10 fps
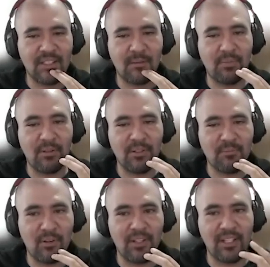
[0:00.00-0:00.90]
the previous
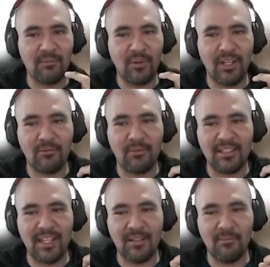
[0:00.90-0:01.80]
project was
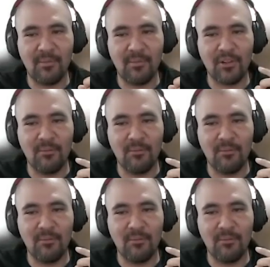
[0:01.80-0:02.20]
like more